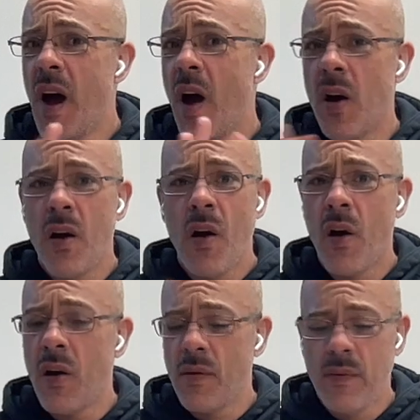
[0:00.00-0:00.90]

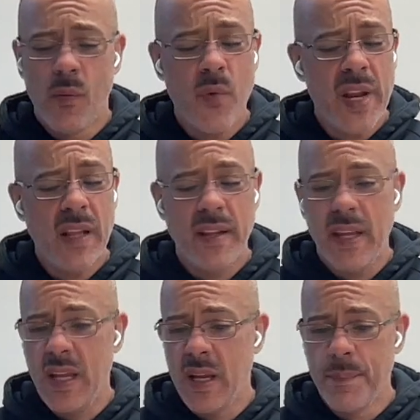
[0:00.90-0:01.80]
are
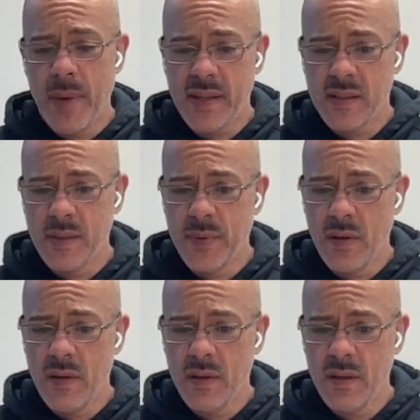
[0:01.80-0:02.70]
really combustible.